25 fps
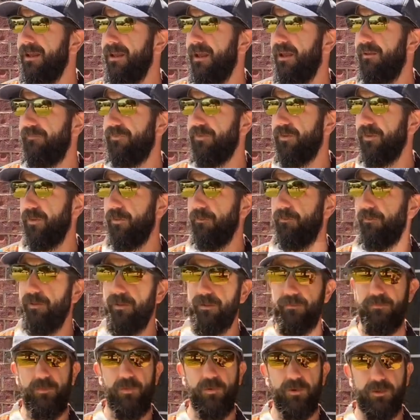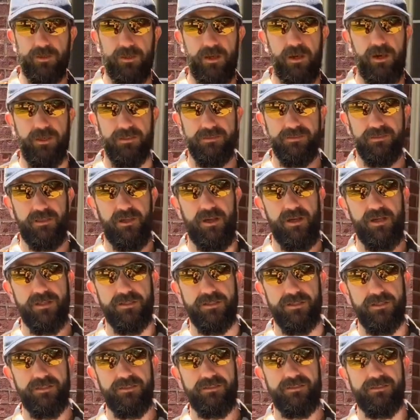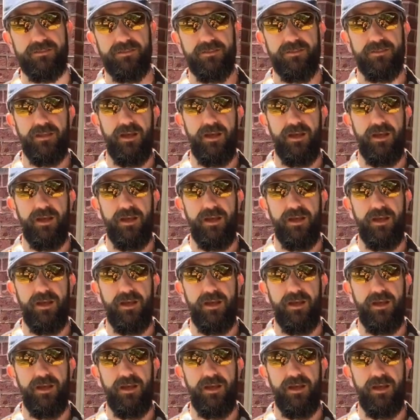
If you're a bit more cost conscious,